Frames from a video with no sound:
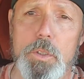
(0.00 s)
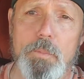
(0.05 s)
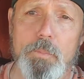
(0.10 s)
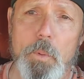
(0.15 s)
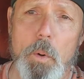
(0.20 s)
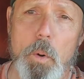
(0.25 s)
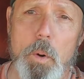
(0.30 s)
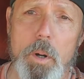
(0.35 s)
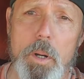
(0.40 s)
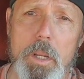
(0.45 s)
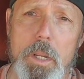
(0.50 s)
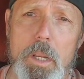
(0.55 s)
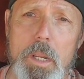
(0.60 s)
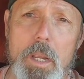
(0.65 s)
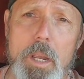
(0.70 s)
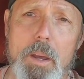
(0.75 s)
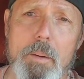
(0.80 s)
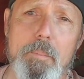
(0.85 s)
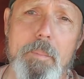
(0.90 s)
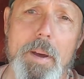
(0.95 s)
40
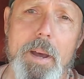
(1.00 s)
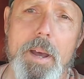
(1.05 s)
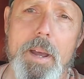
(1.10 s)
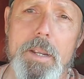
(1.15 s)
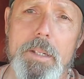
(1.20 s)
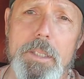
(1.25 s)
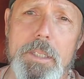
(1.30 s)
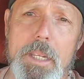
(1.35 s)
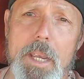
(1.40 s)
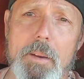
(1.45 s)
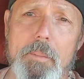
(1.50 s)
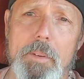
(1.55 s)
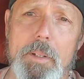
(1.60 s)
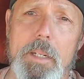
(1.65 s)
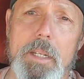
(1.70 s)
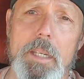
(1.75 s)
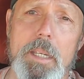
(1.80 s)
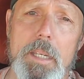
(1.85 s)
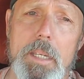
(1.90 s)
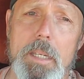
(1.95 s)
of my
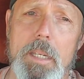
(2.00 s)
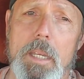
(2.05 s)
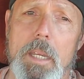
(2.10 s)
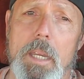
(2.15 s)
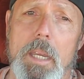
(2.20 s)
70,